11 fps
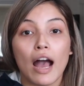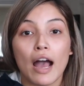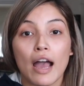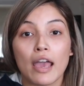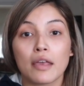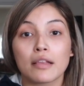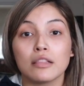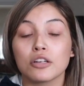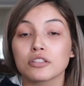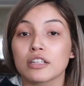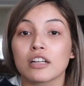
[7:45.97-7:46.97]
I
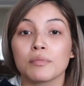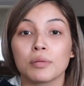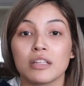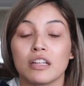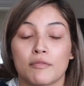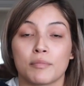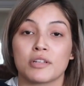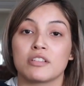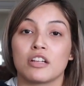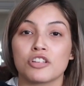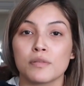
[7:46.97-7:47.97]
looked like a completely different
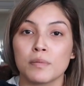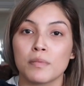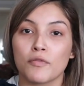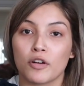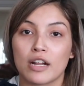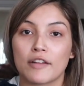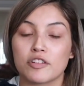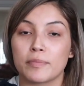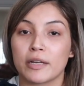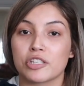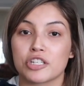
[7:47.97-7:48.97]
person. I'll try to put before and
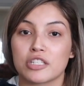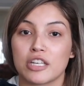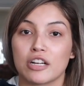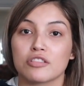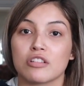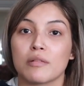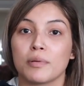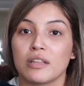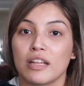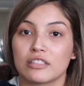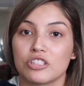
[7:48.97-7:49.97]
after pictures here. So I'll
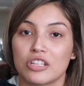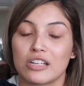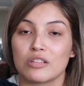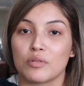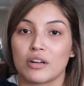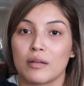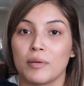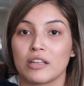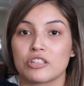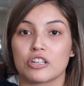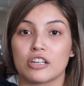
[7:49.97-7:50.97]
put like the January
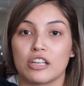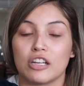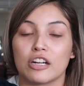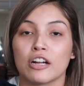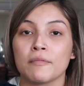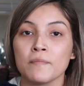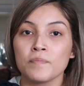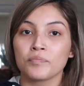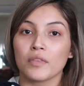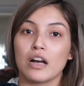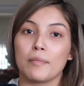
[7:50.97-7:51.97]
picture here.
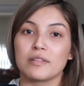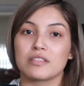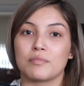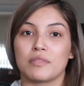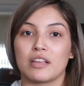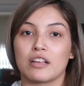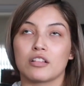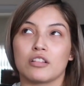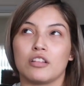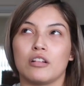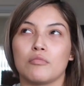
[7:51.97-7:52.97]
I'll put something,
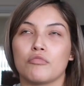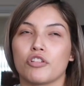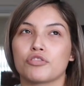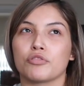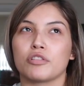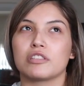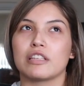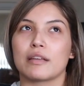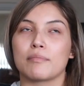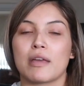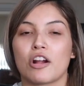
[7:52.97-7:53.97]
you know, more towards
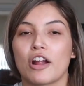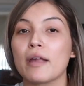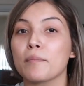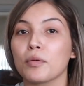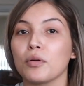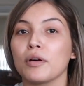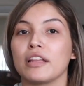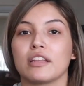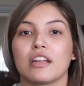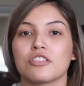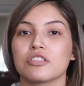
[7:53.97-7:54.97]
like May or April.
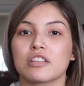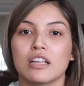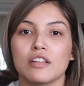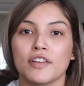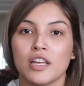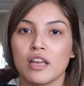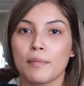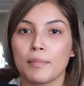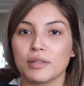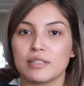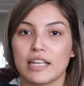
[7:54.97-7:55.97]
And then I'll just kind of
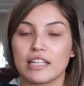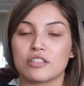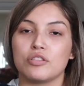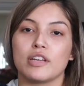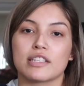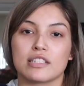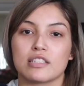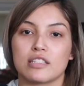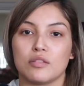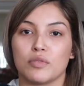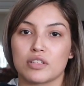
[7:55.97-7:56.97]
put the dates so you guys can
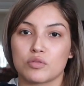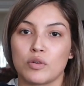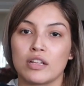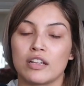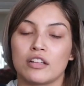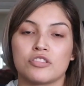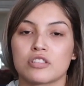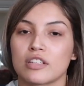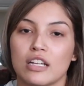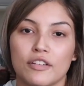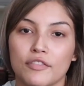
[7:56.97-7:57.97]
see what's what. And I
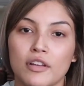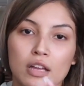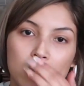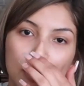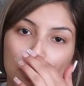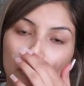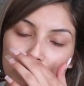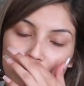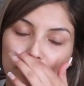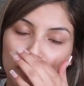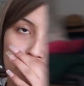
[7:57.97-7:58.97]
just kind of go
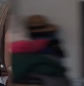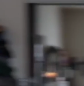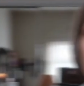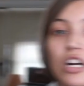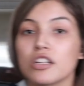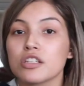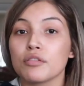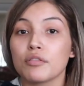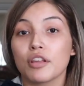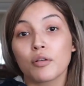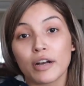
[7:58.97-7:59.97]
with the flow. I guess onto the